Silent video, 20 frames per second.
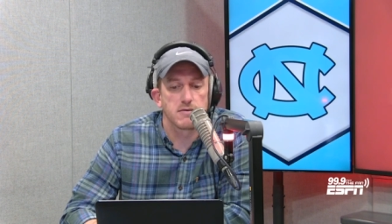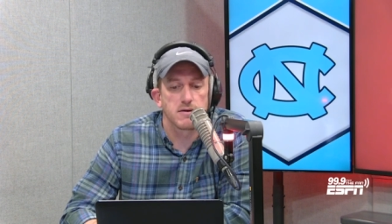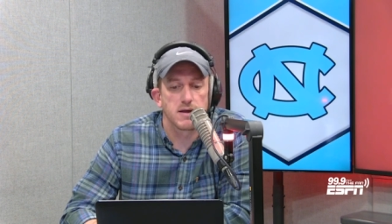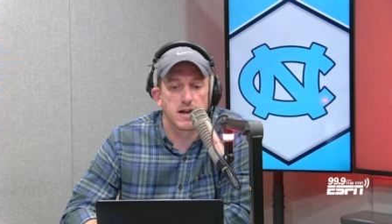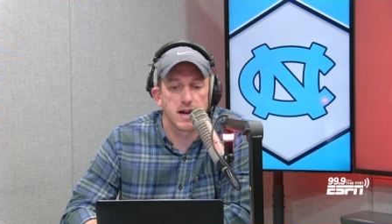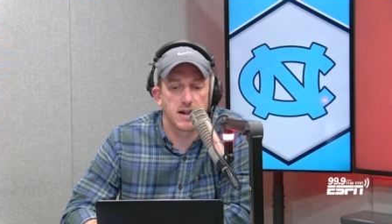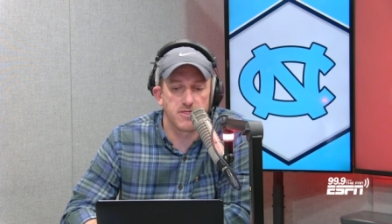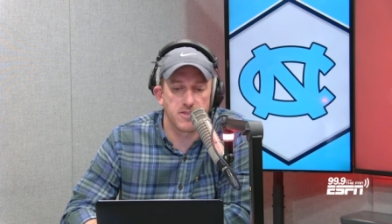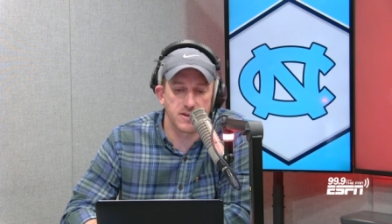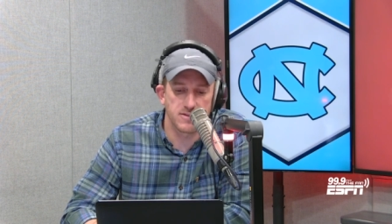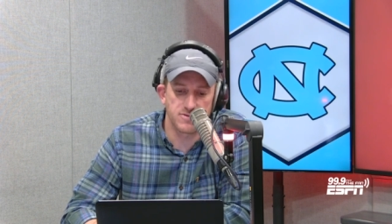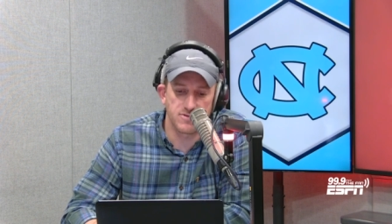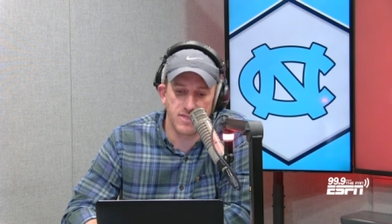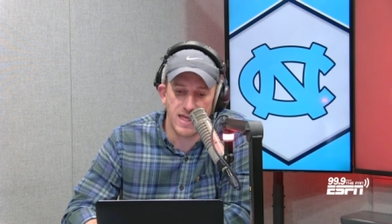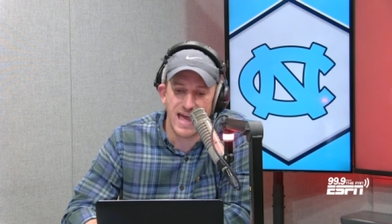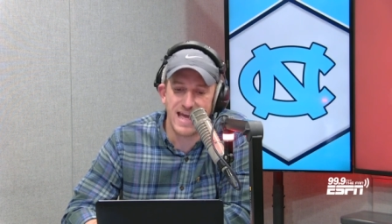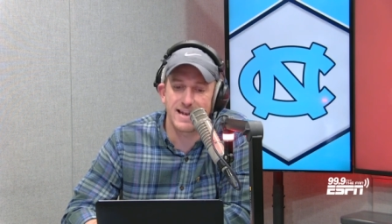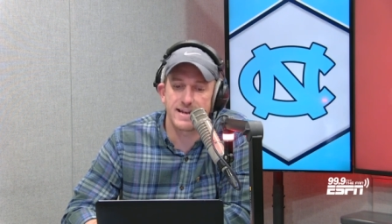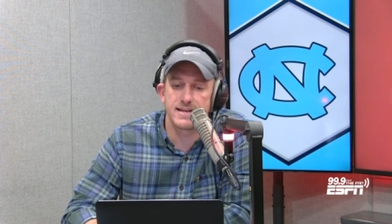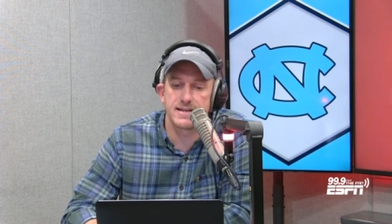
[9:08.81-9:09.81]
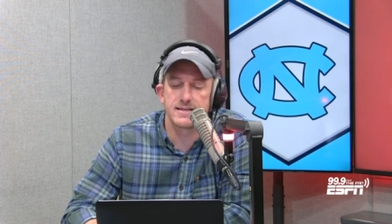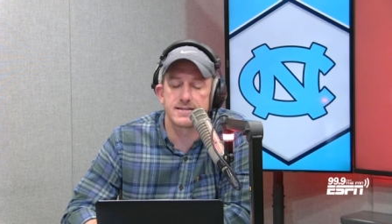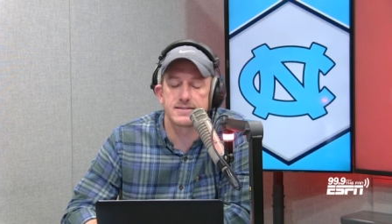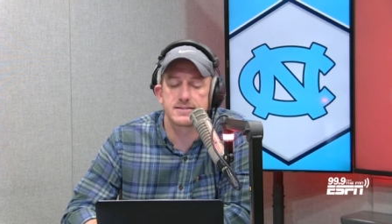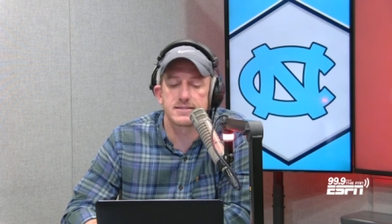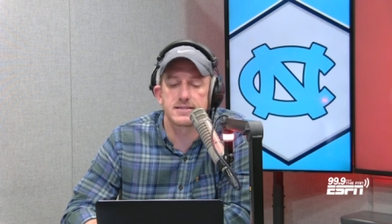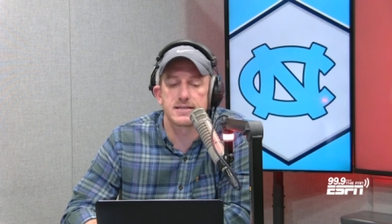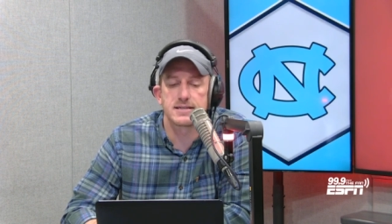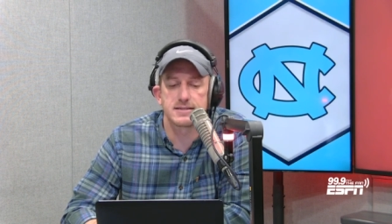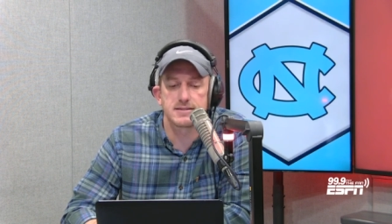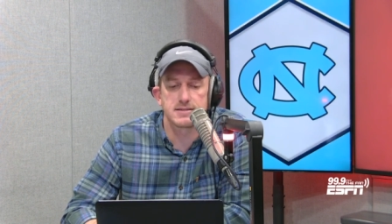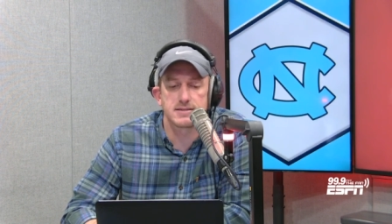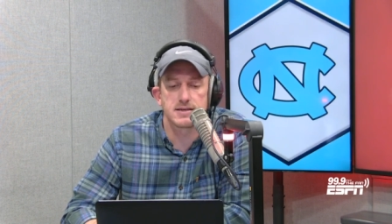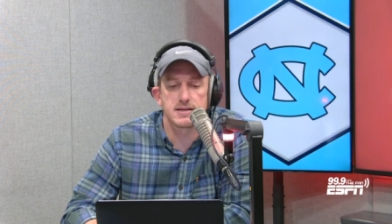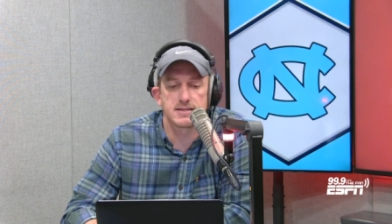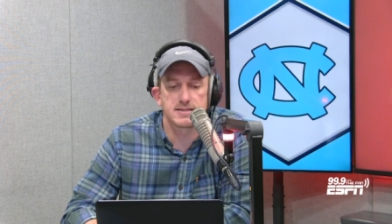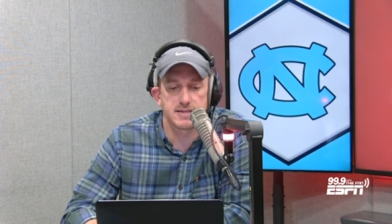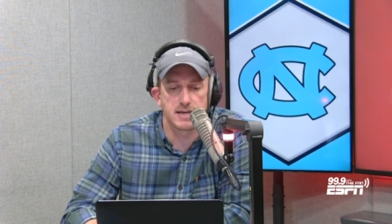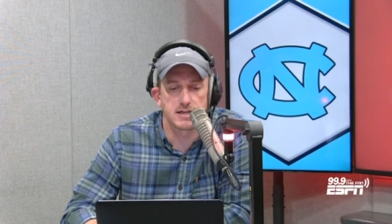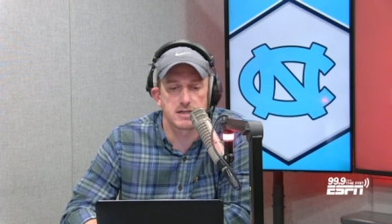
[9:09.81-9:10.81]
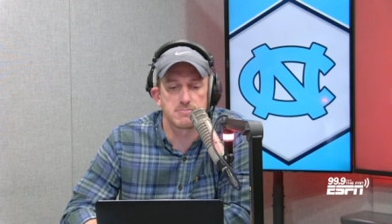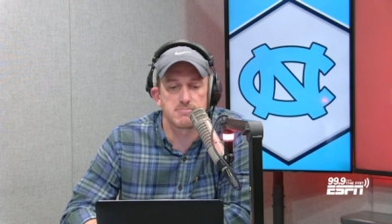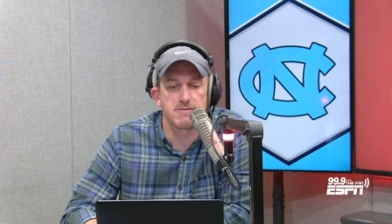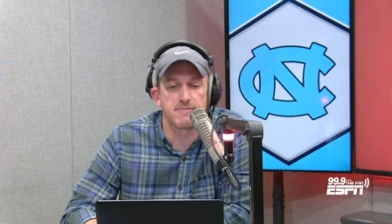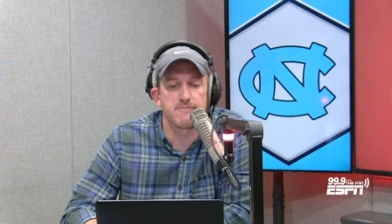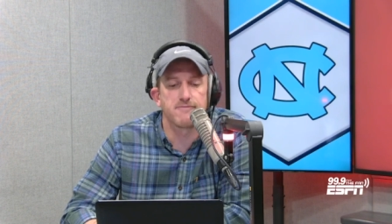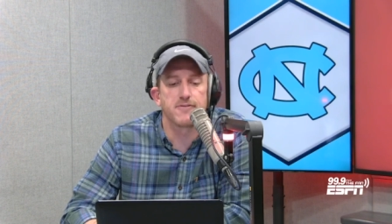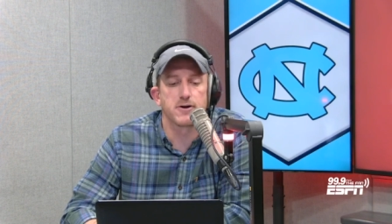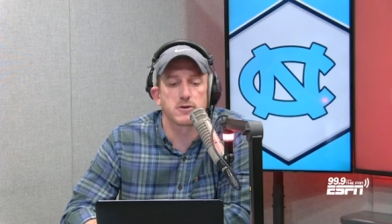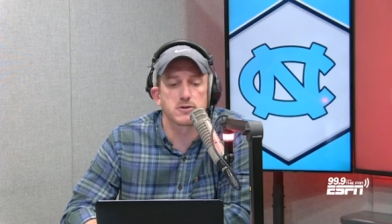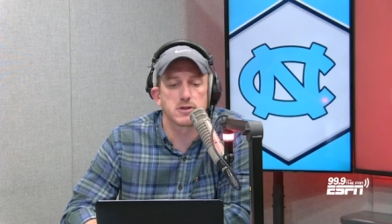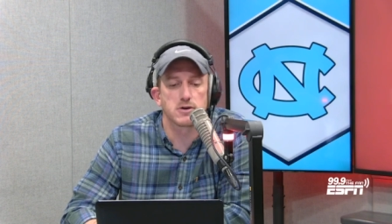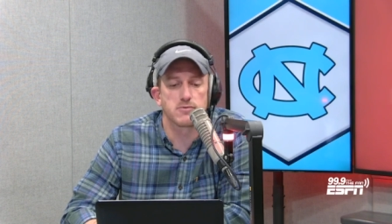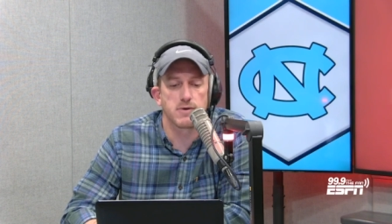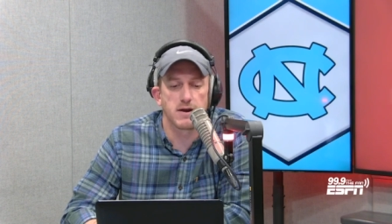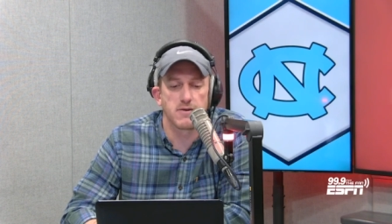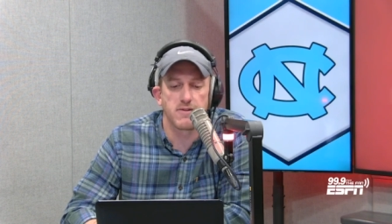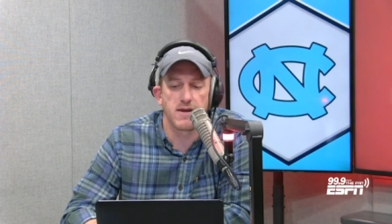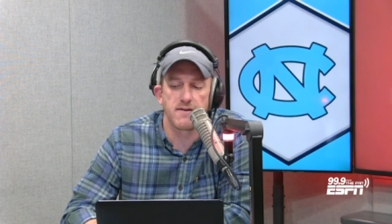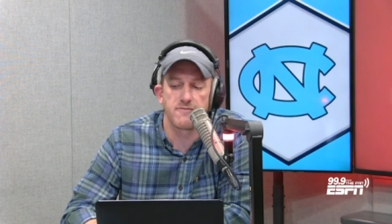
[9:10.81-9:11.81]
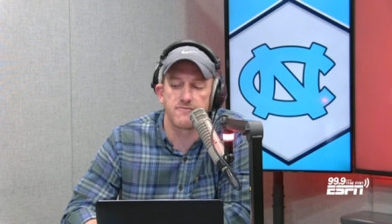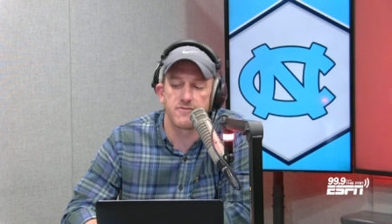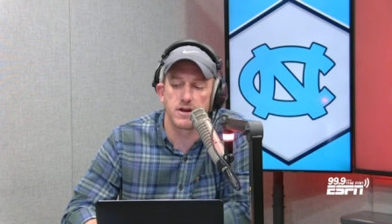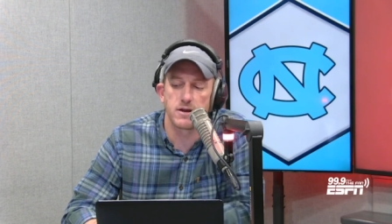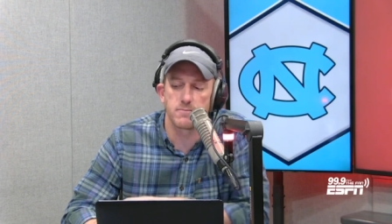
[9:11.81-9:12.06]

And I think that is is a sentiment felt around that fan